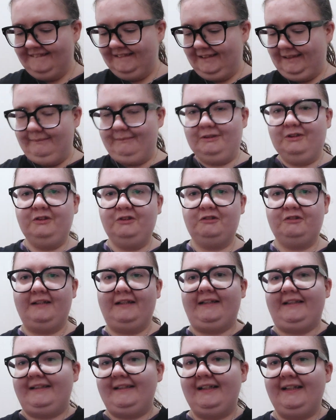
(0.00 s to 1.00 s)
I'm going to try
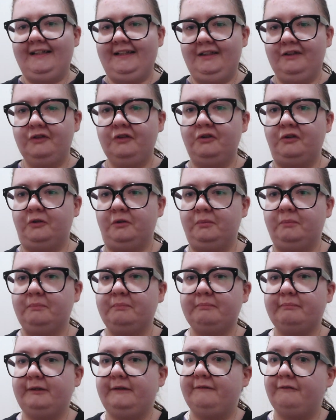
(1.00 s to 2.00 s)
and get it done
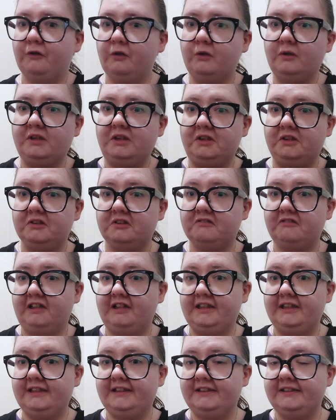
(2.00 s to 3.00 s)
before dinner's
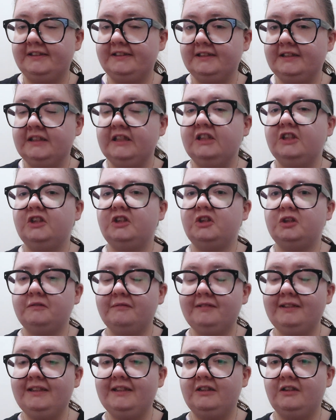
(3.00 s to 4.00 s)
ready.
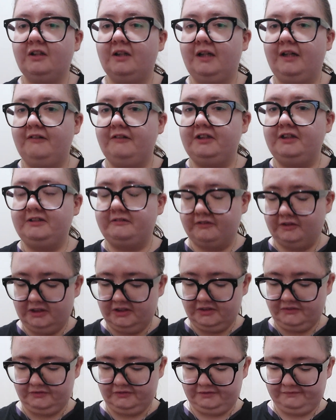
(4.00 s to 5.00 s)
Currently got our dinner in
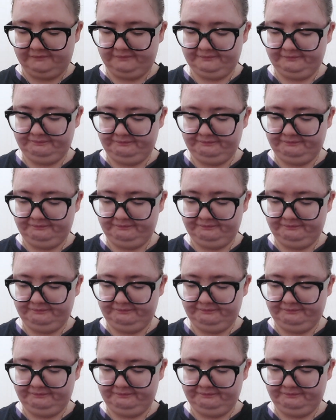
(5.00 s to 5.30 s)
the oven,